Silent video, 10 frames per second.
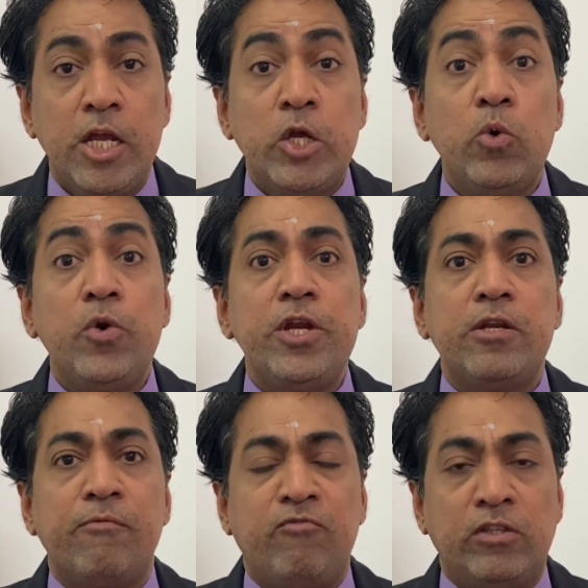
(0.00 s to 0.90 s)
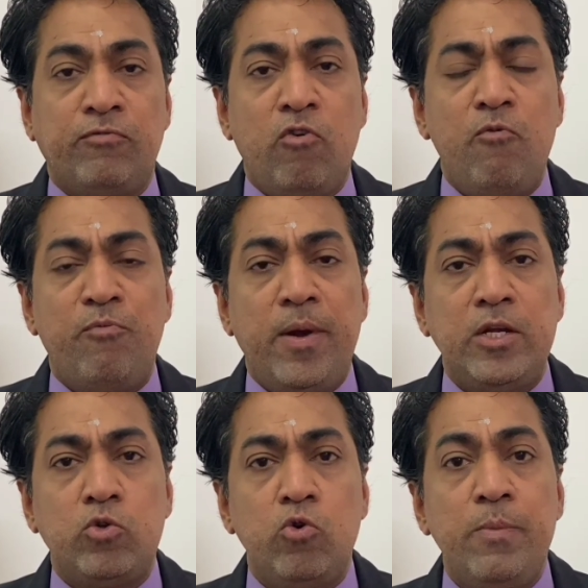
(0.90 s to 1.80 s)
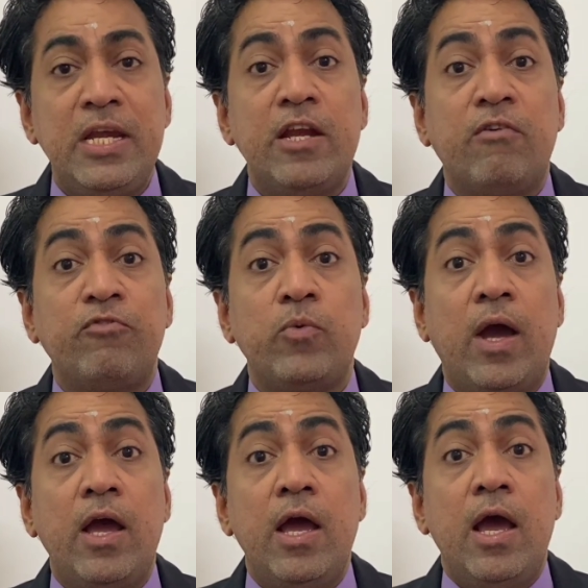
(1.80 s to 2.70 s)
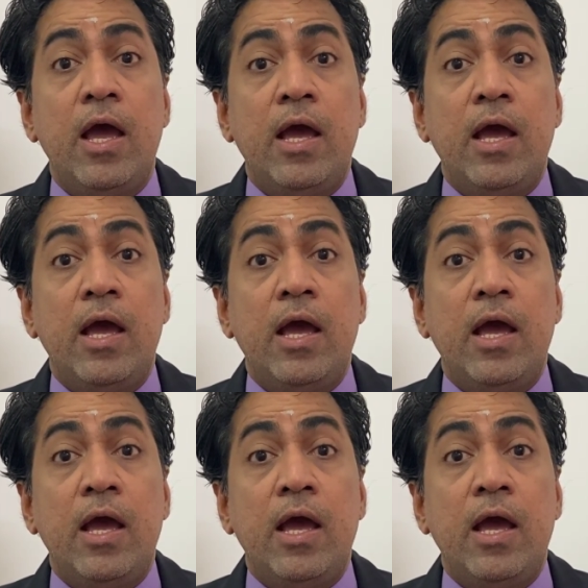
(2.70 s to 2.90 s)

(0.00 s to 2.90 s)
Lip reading: you need to, for the 4.2 million of your